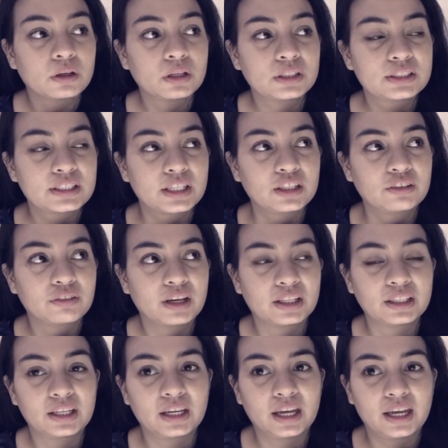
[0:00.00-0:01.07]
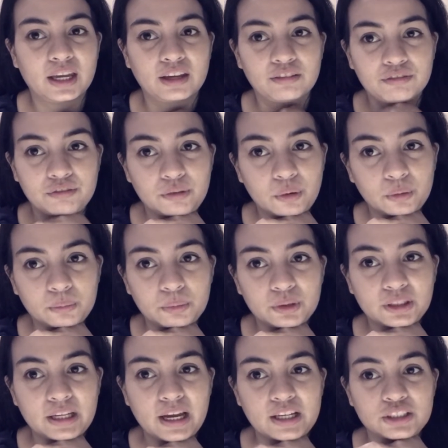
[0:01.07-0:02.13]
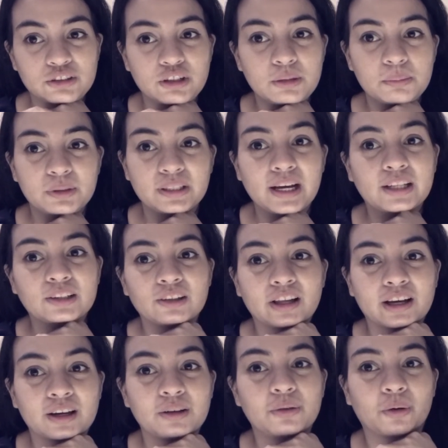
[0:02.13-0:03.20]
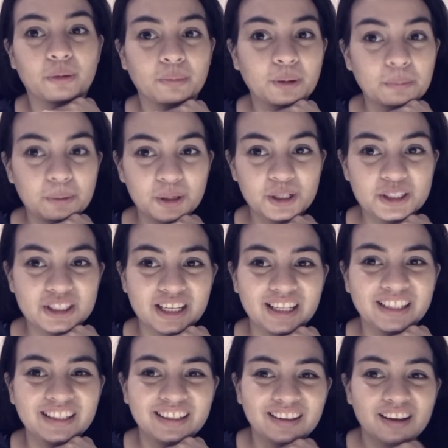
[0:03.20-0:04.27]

instead of getting a phone protect a screen protector like a normal person